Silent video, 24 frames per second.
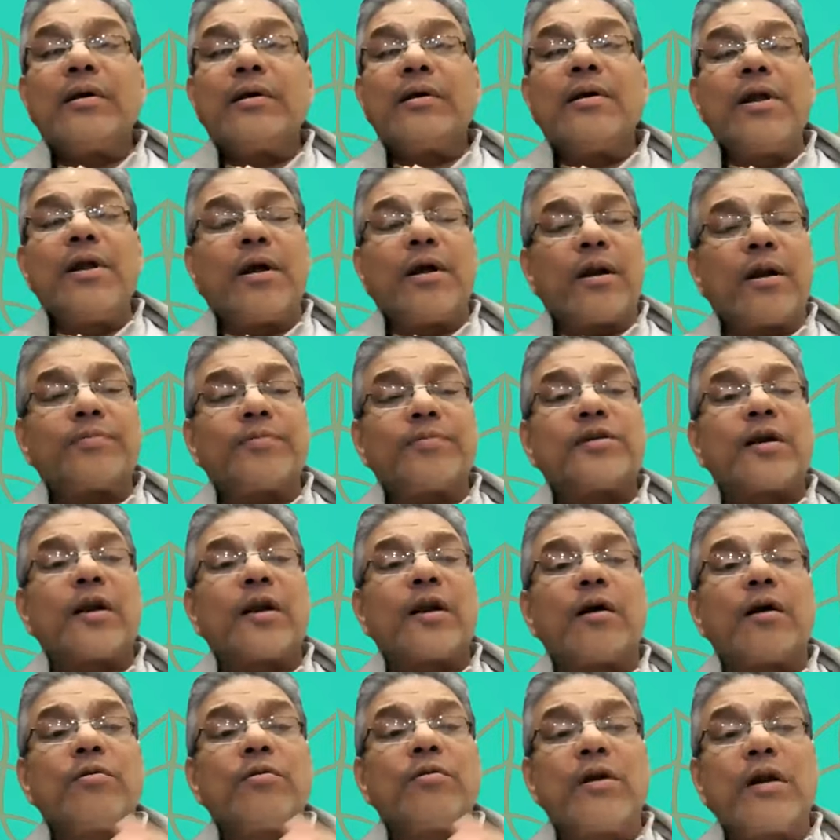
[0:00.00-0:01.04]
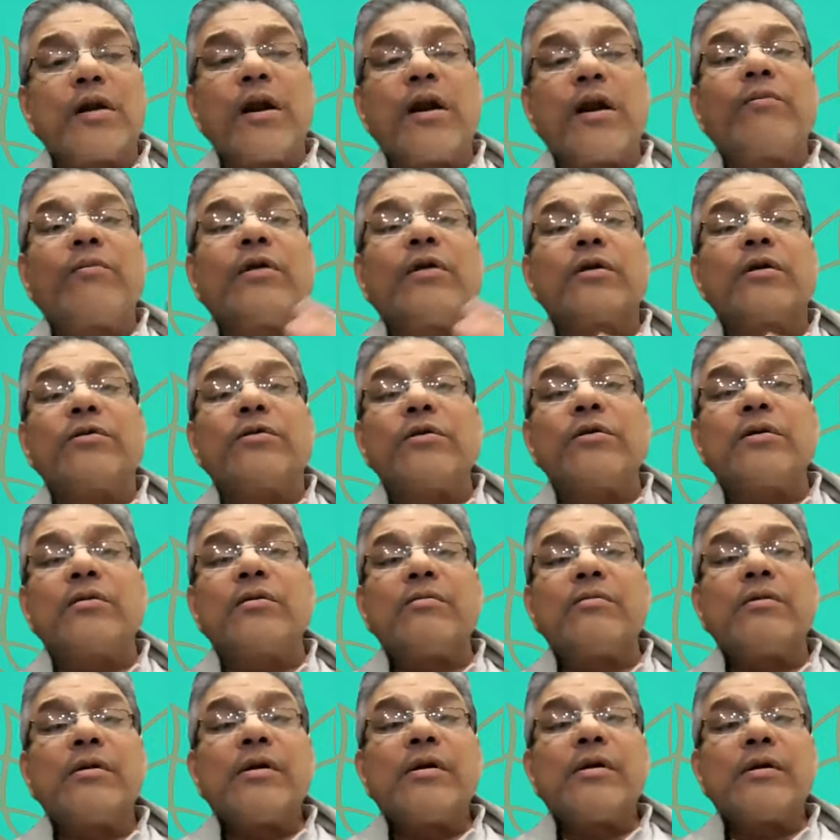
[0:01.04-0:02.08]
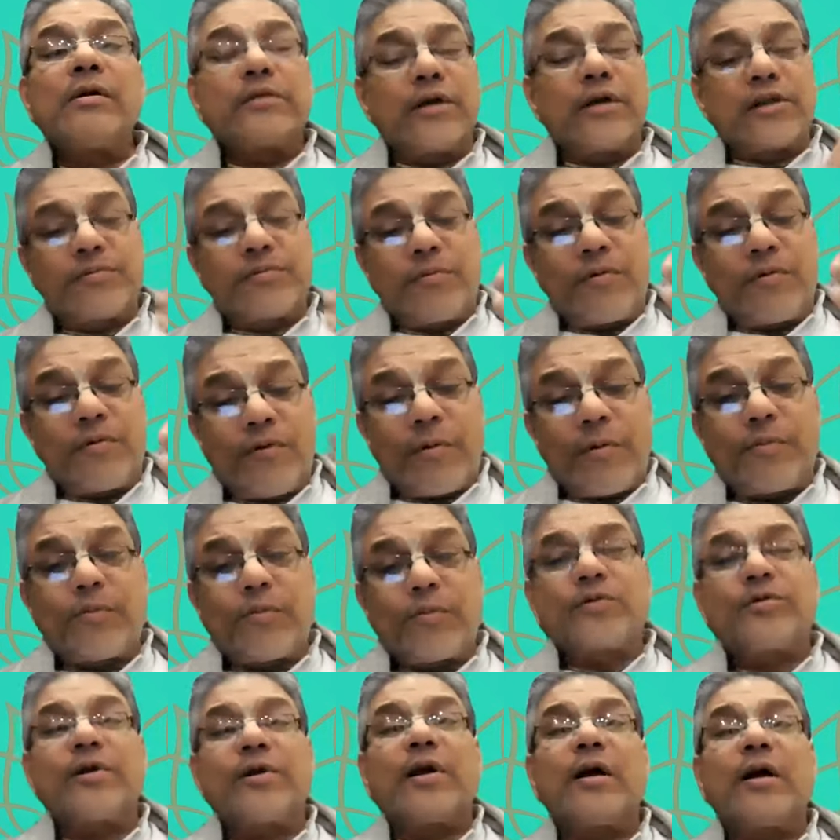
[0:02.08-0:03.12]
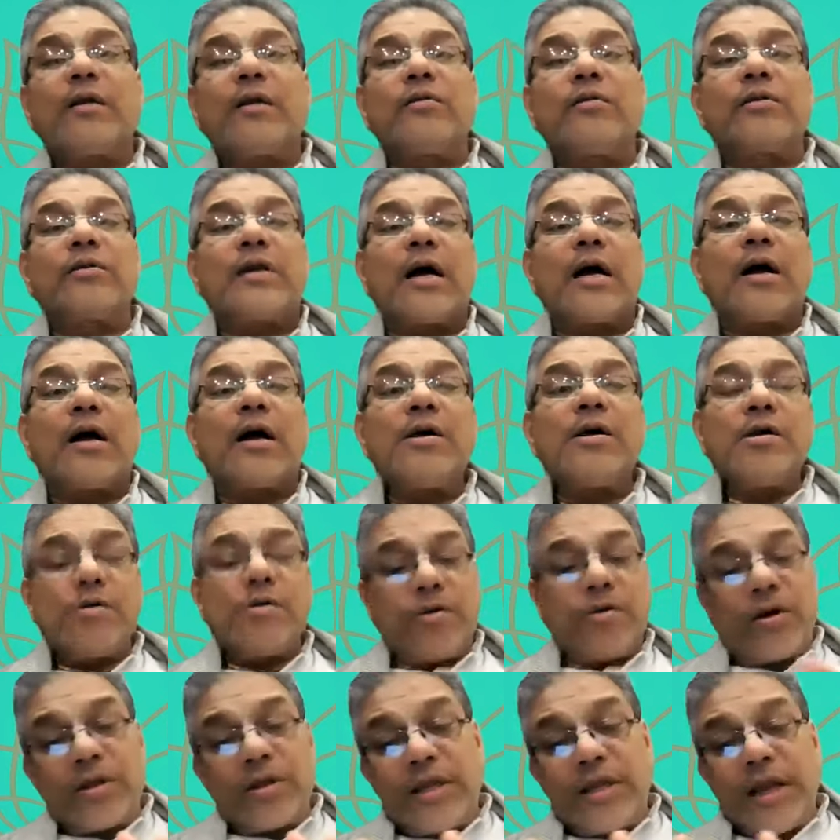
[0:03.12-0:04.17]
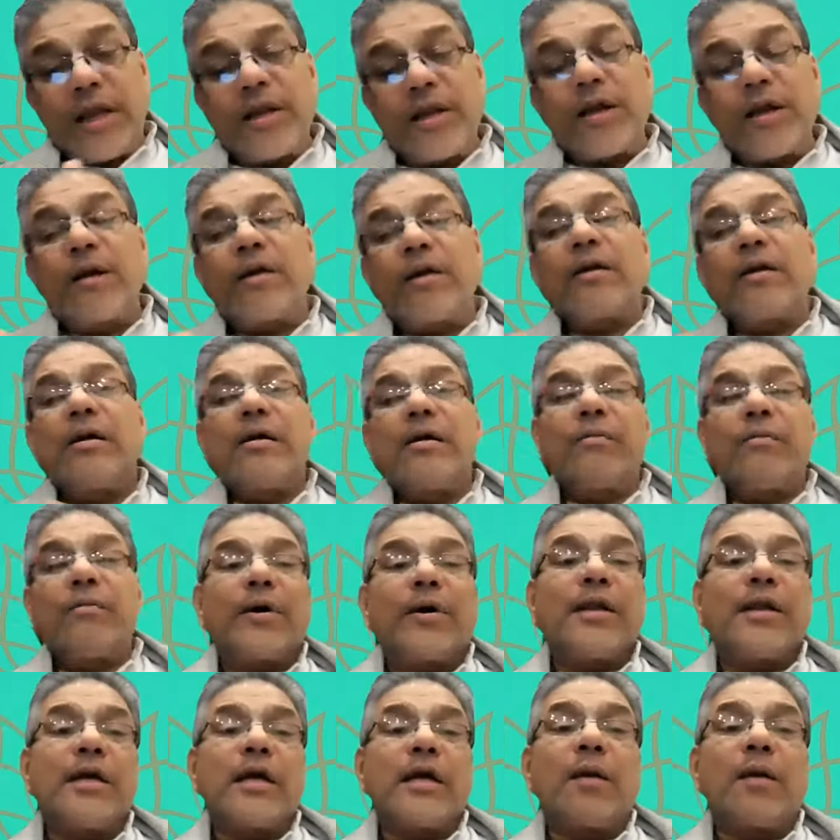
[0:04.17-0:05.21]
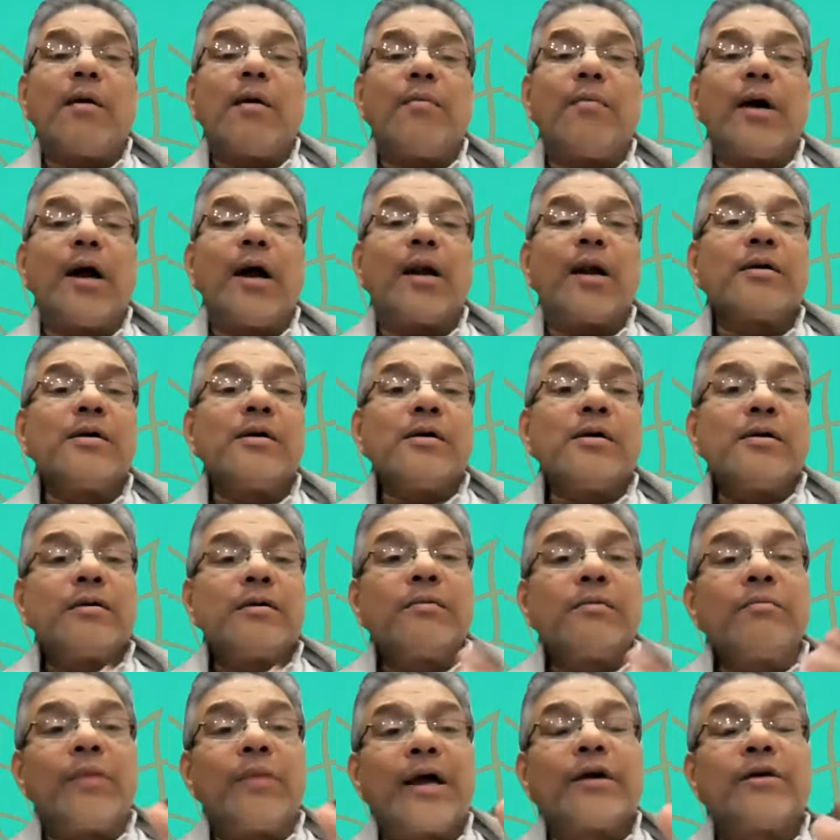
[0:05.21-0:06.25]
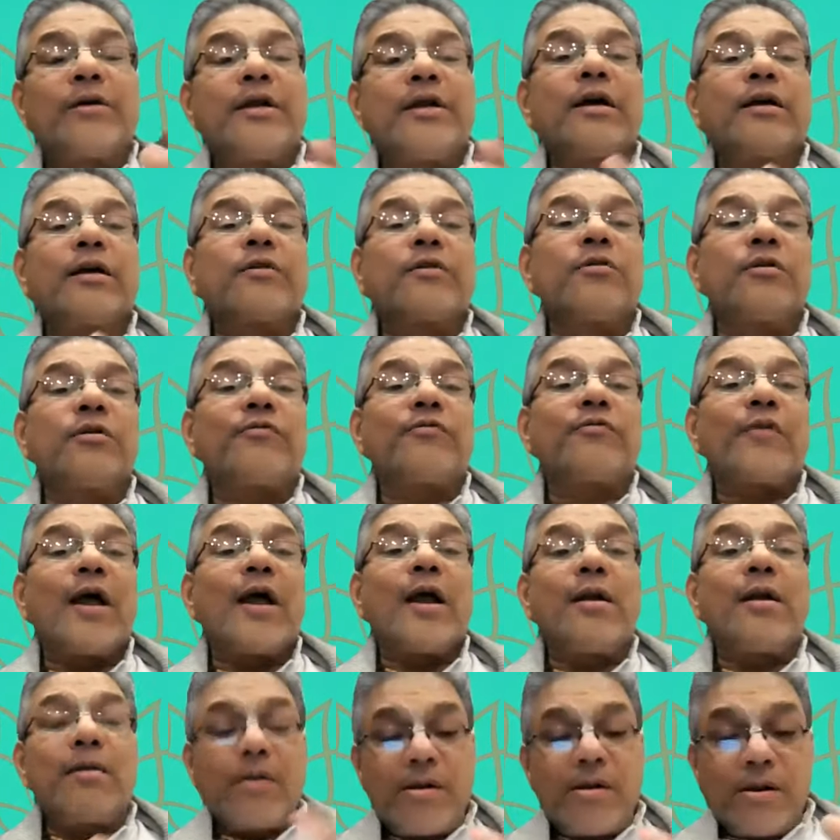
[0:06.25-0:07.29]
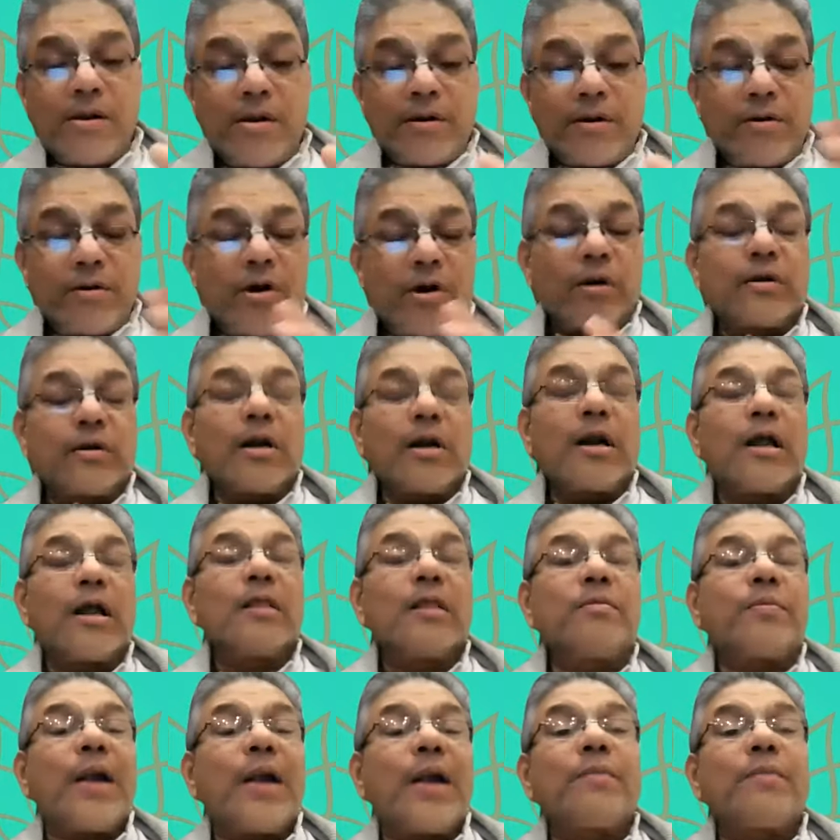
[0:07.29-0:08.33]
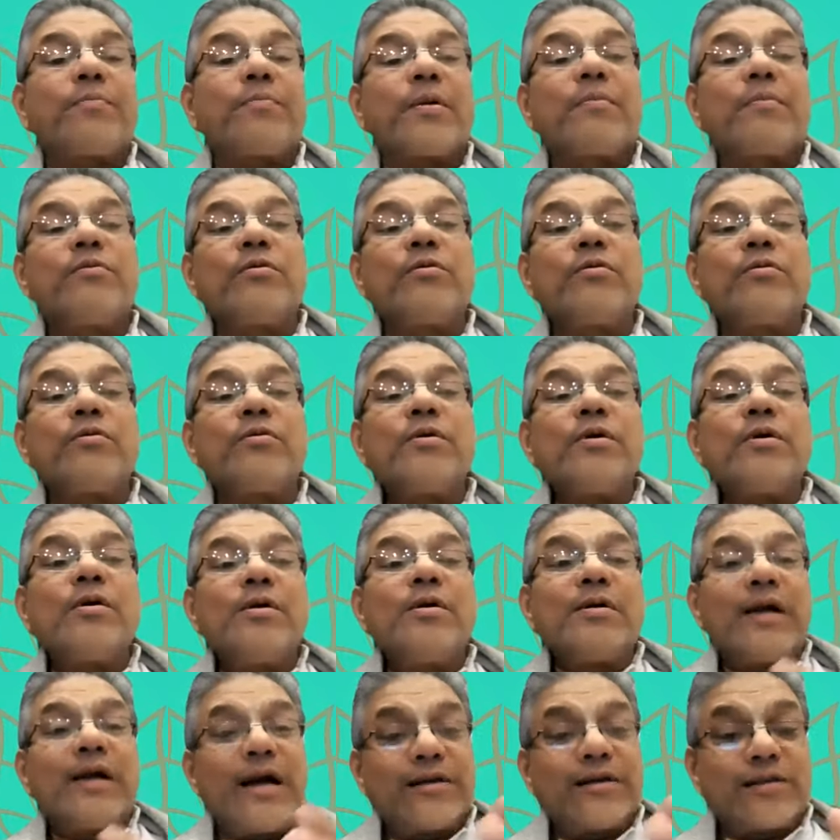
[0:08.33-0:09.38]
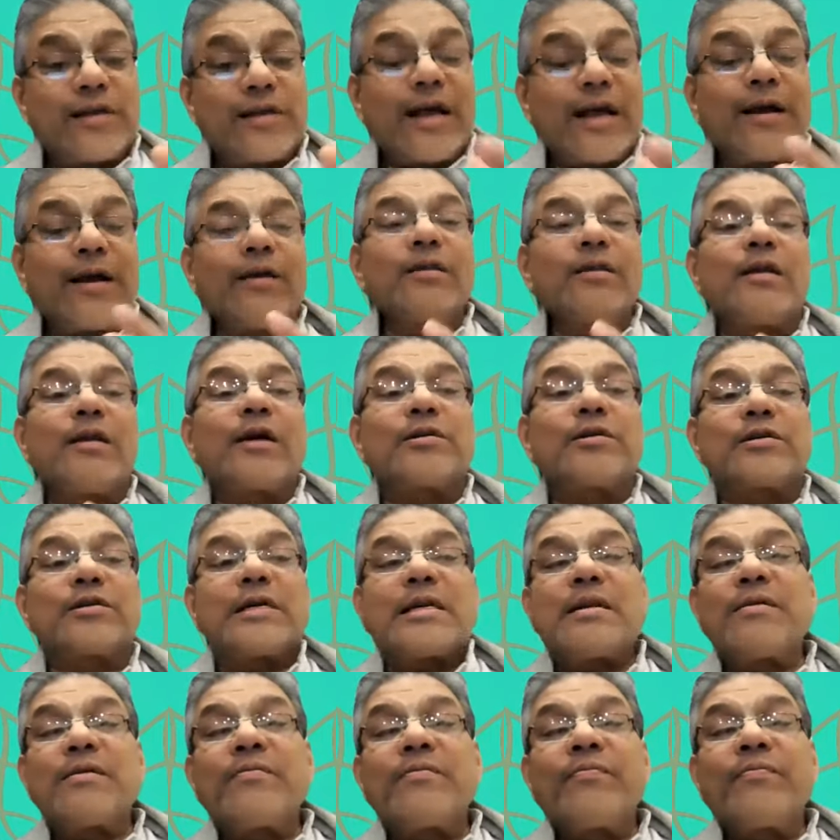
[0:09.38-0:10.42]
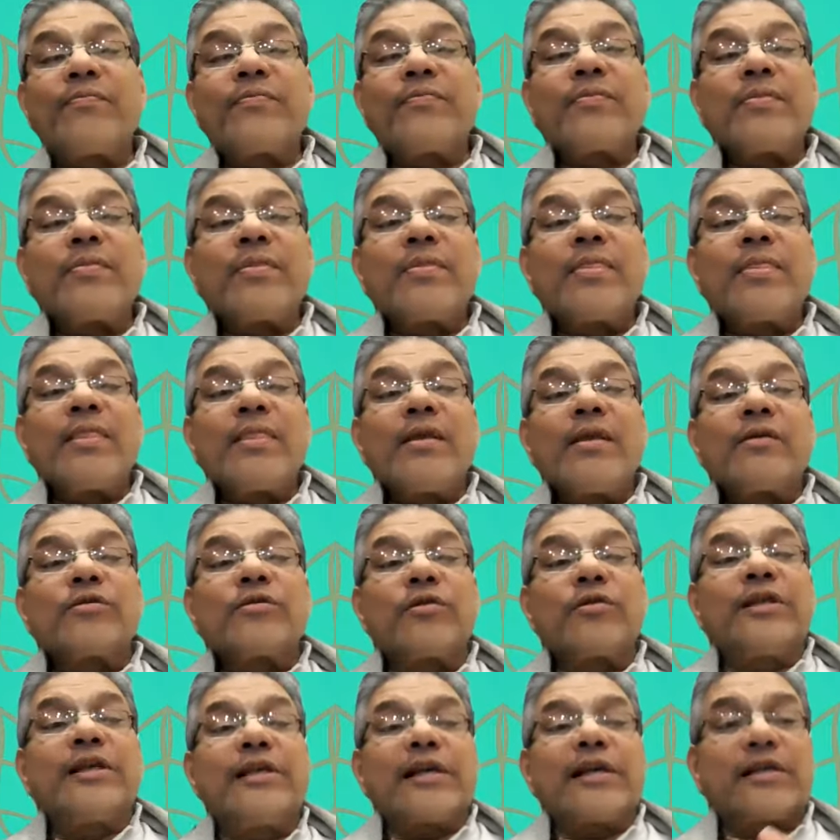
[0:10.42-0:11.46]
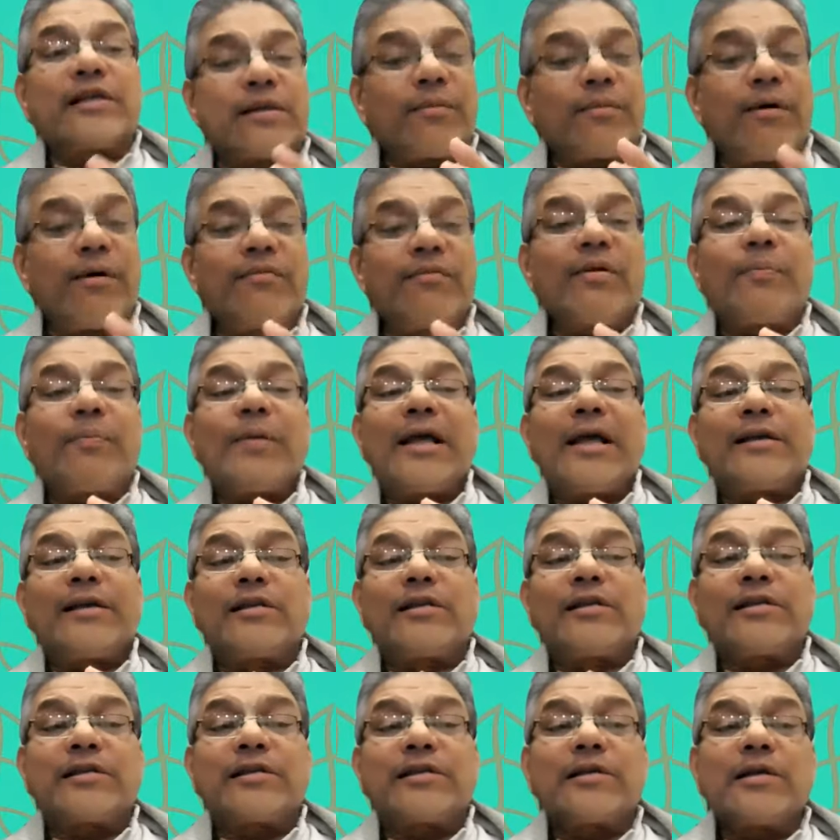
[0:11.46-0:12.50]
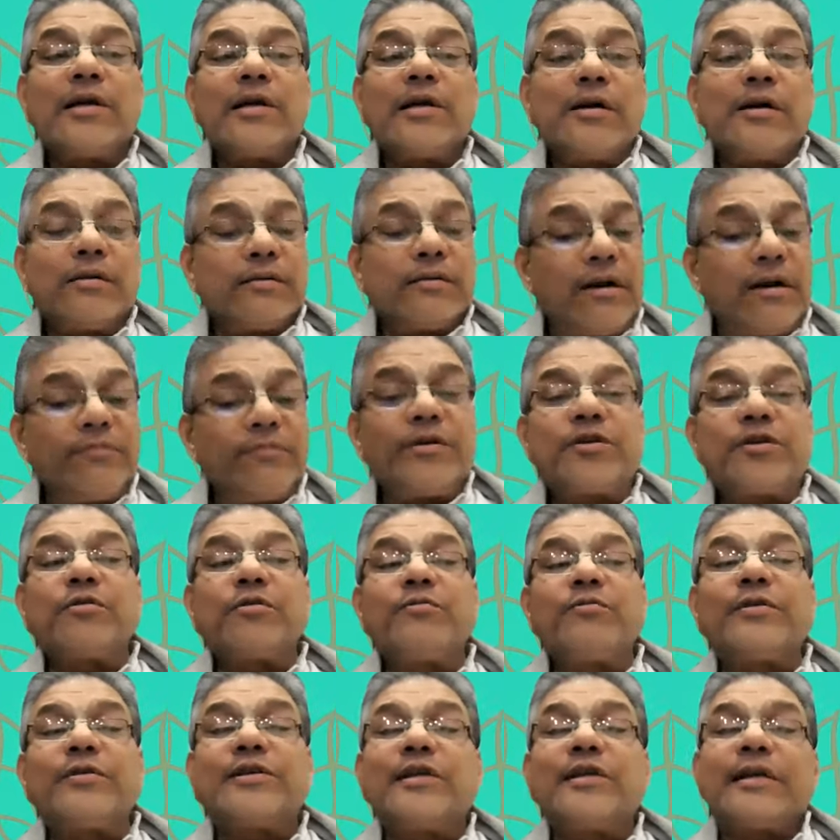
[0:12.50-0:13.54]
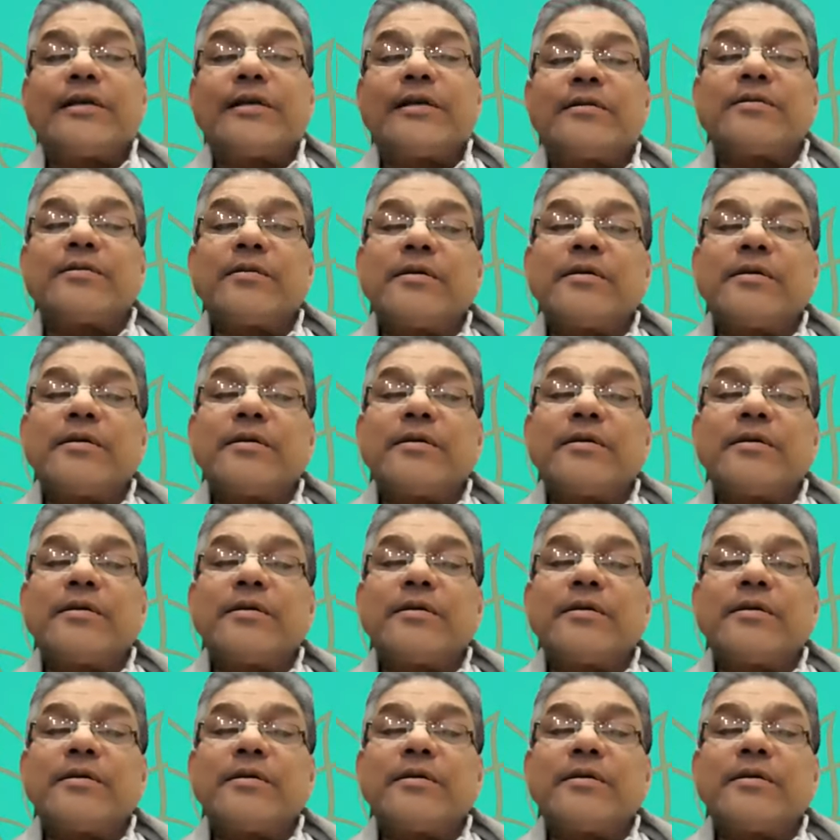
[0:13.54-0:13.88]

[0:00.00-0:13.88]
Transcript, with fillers: near Apsara Kund and Naval Kund, just before Puchri Lota, on the inner Parikrama mark my dear good friend, Dr. Nanpran Prabhu, has taken darshan. So these are some of the places that we should visit.